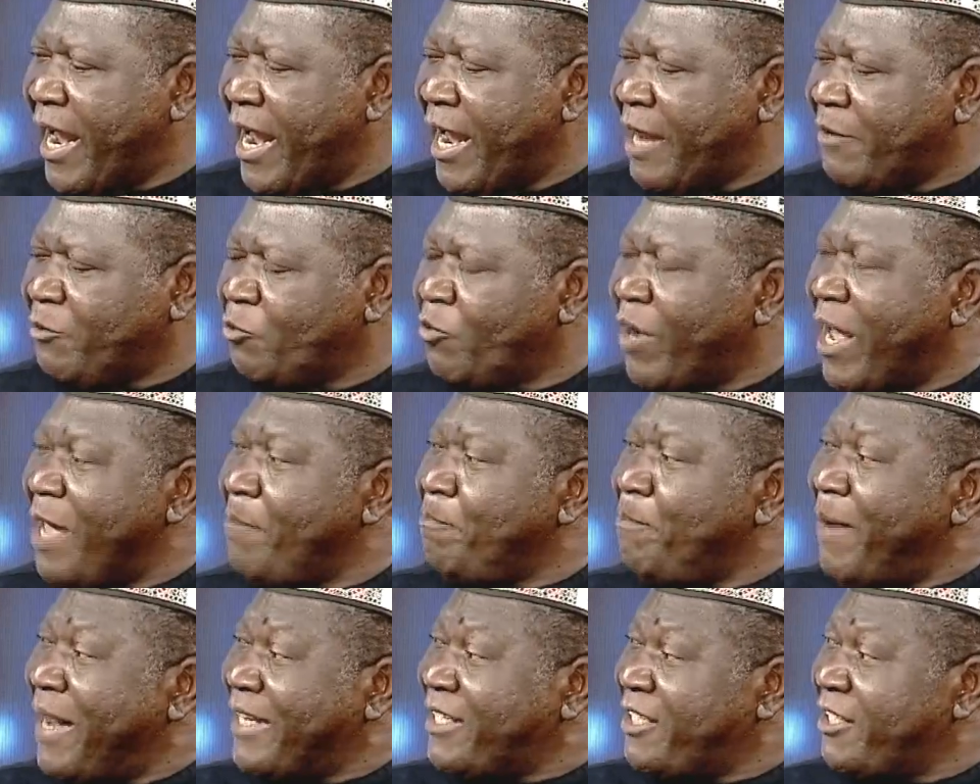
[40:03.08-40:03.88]
do I
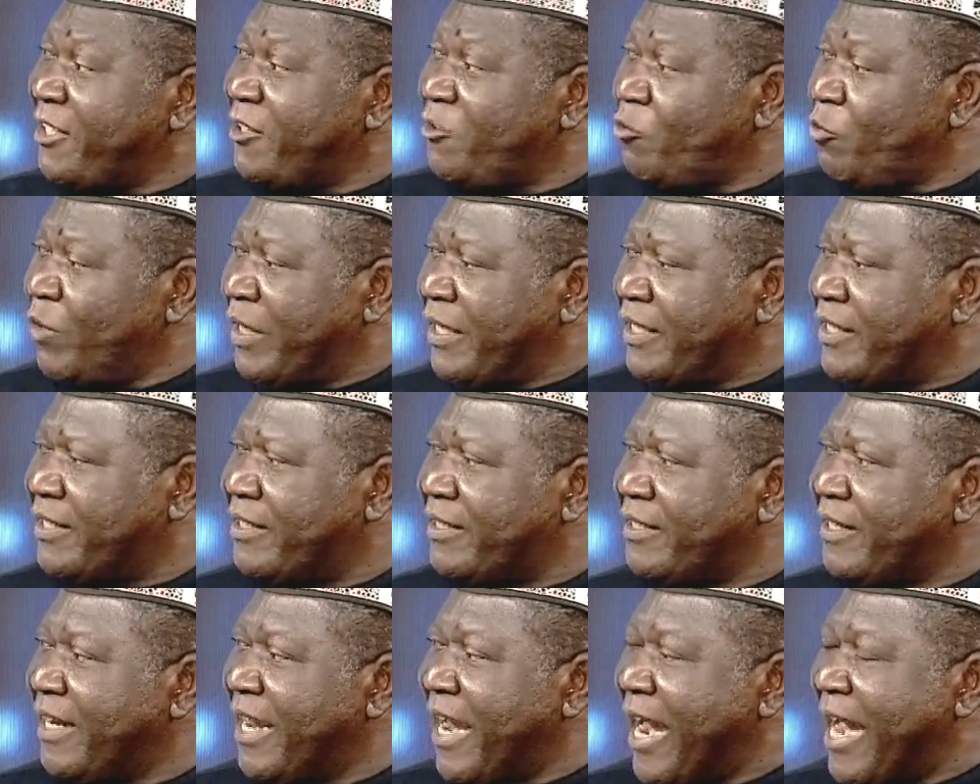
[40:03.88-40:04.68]
patch it with
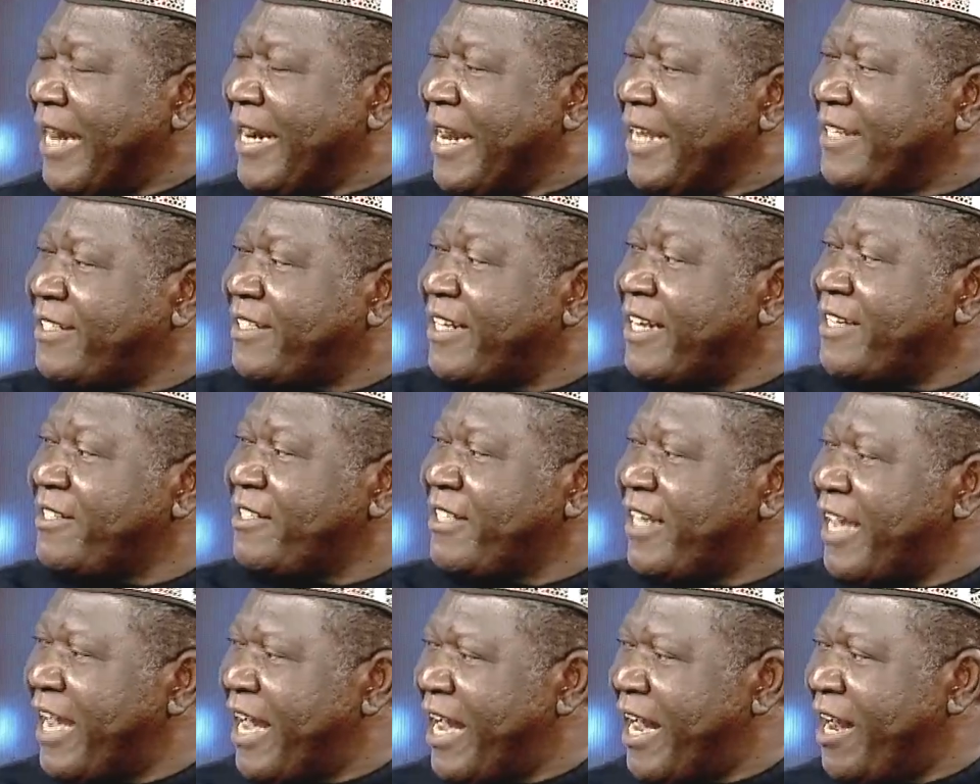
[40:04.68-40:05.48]

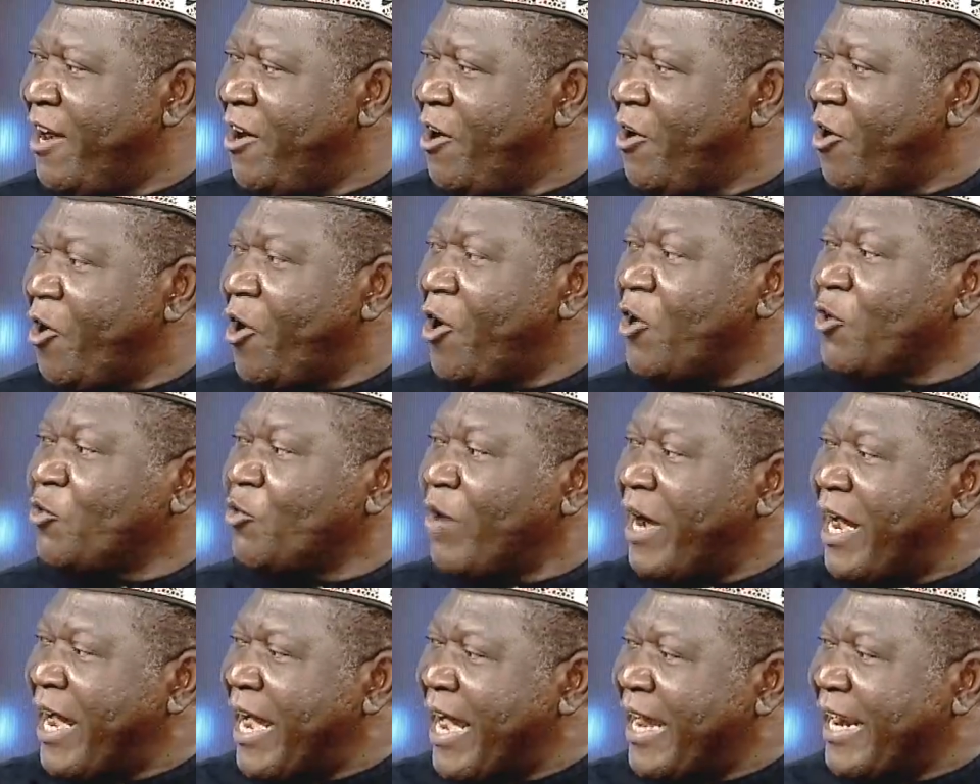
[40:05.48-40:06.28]
anesthesia or do
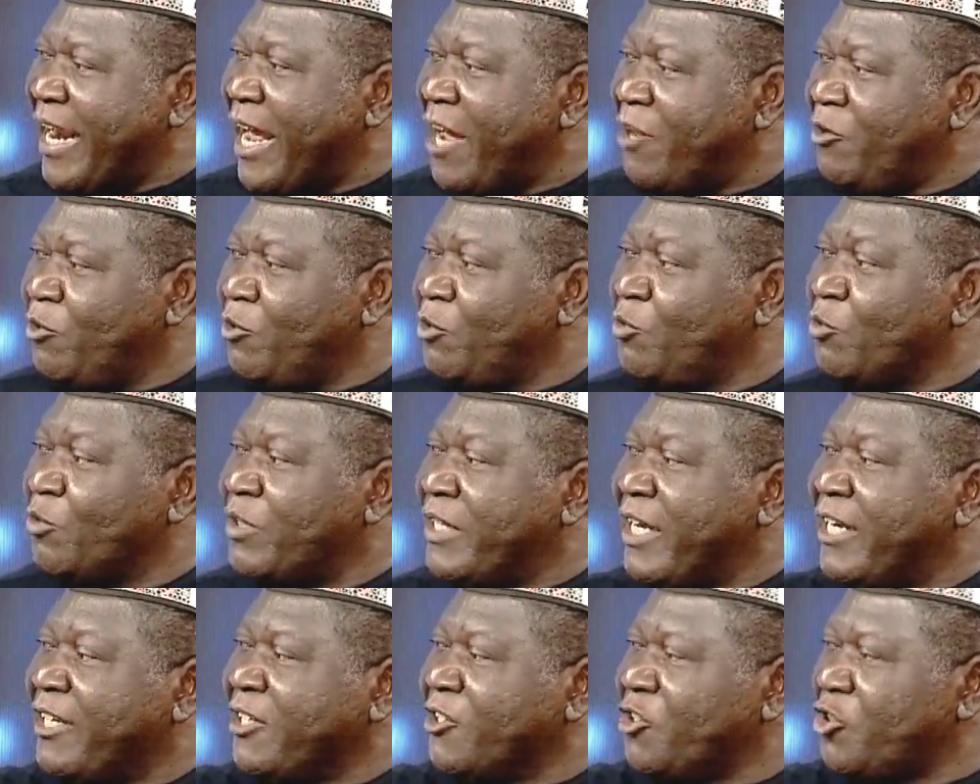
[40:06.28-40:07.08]
I allow you to
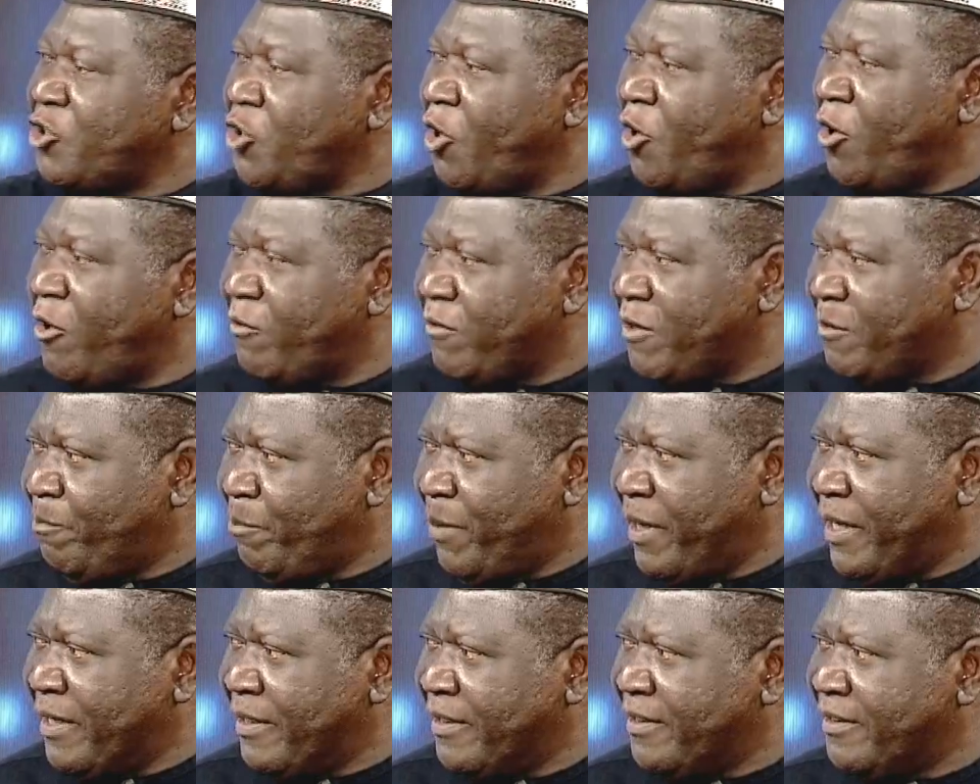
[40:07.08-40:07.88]
take the shock of the
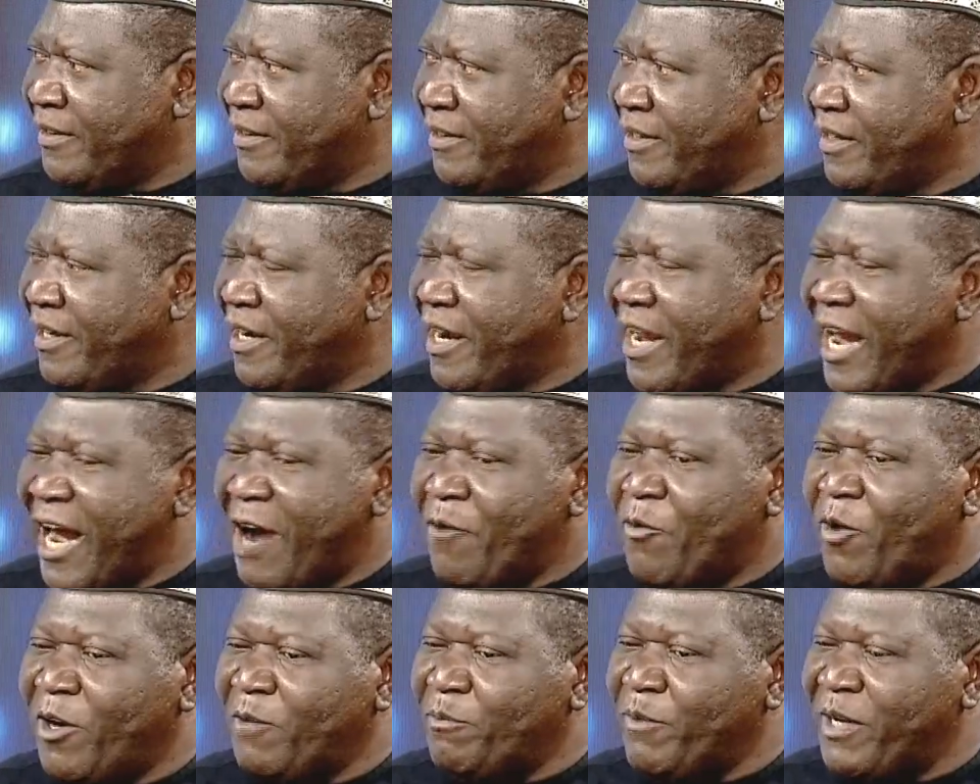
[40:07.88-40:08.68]
pain? And
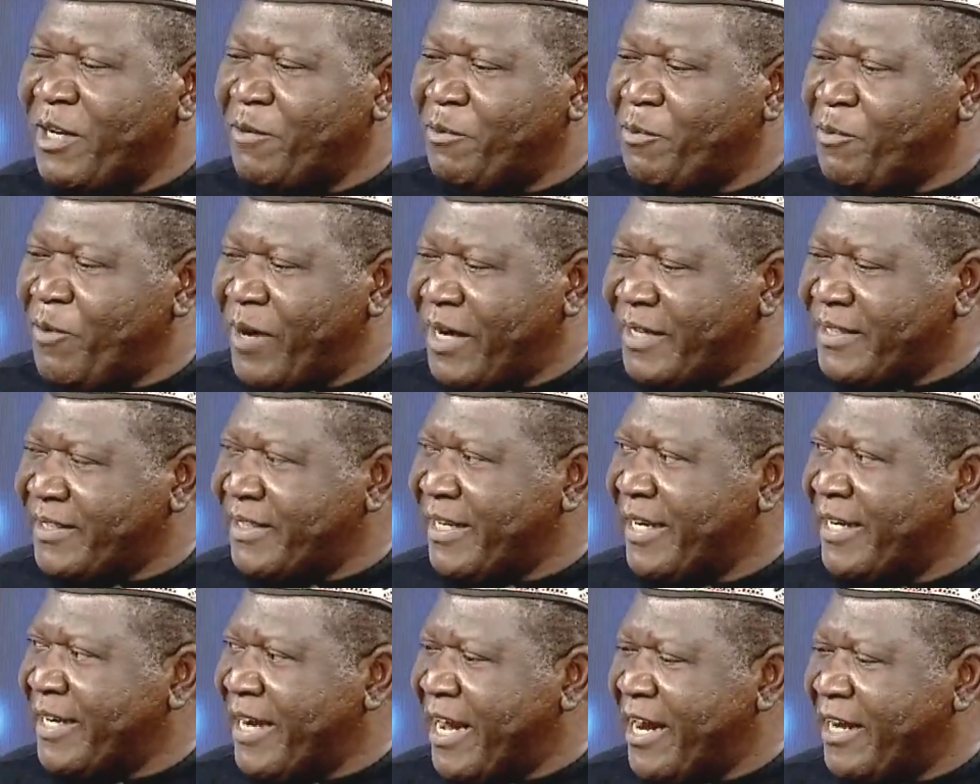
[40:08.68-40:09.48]
what many people are
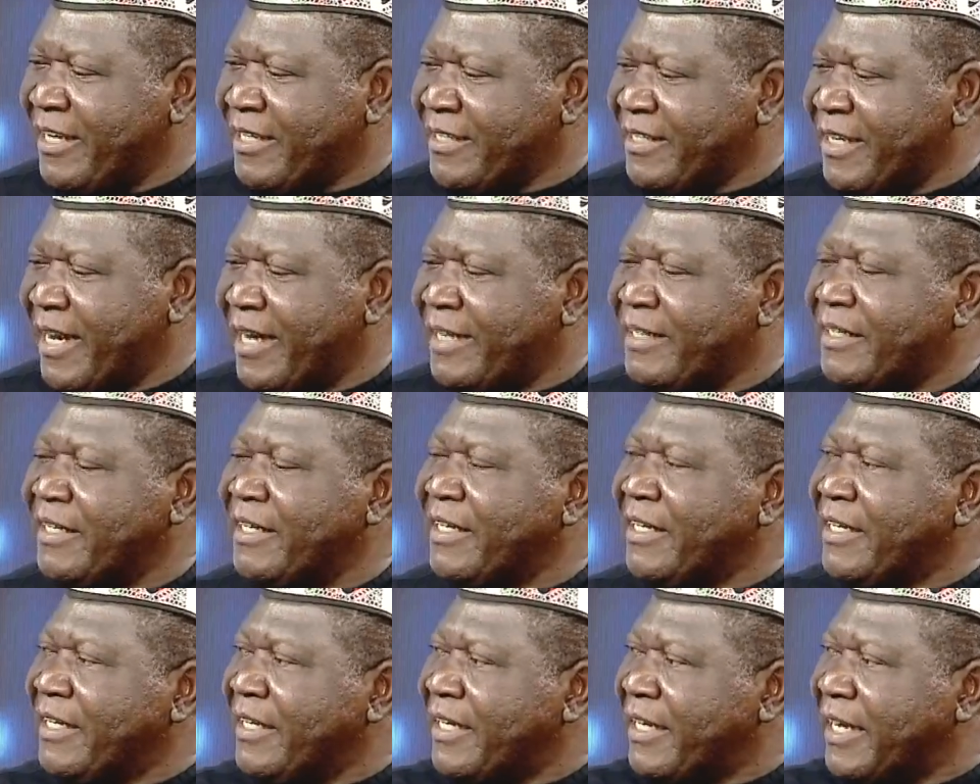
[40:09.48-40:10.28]
saying now is that
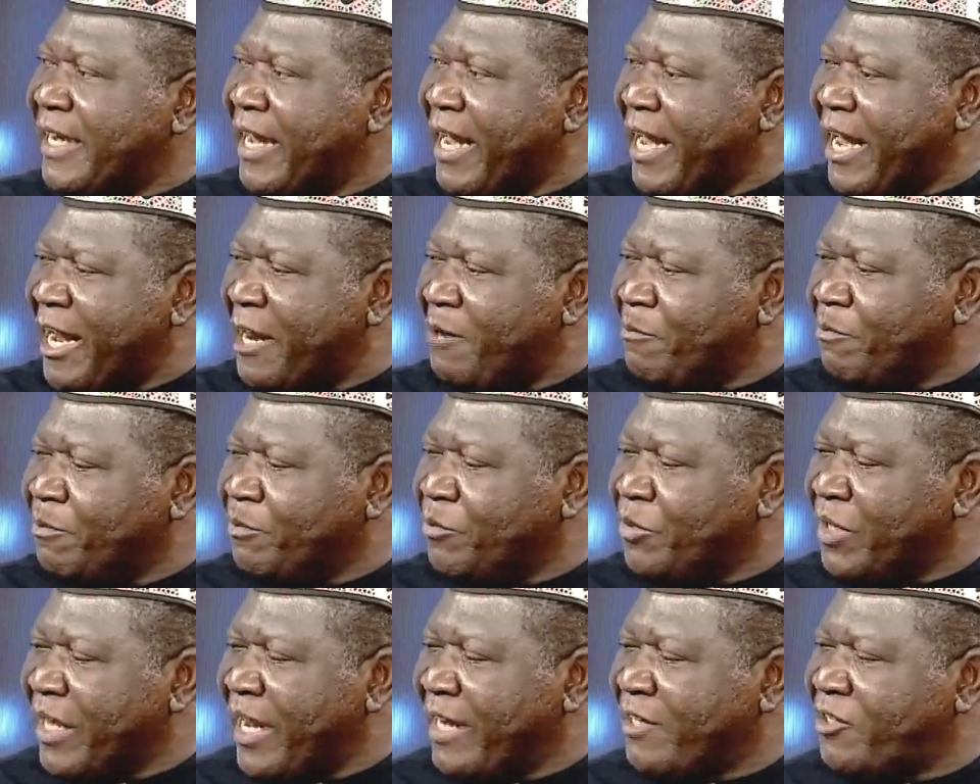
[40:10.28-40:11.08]

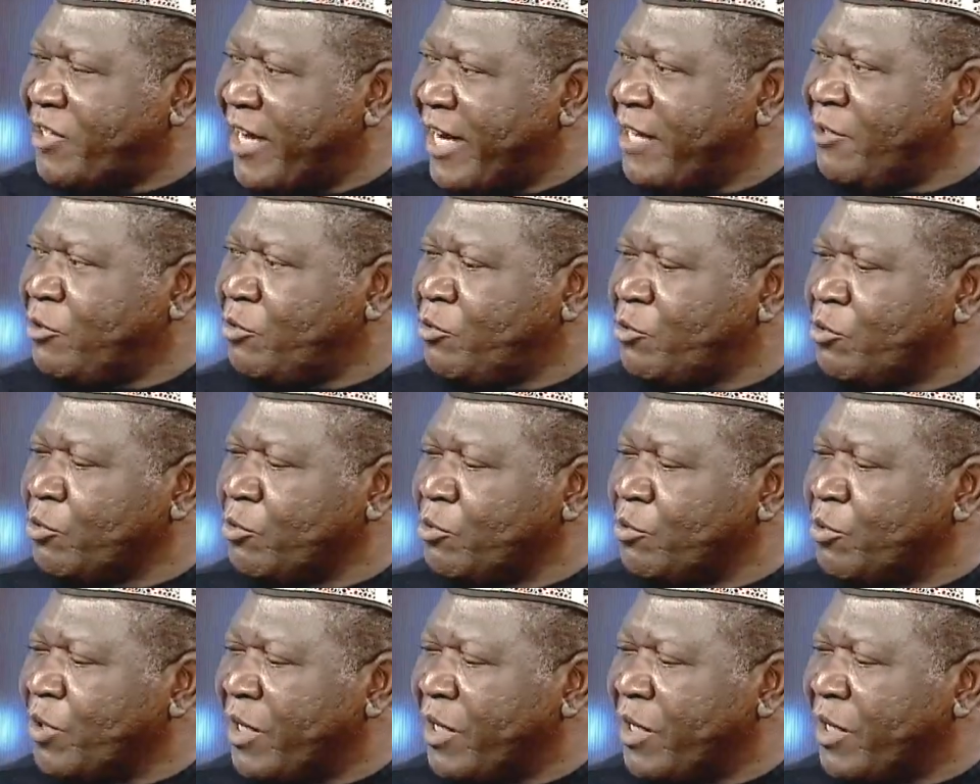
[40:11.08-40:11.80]
they are trying to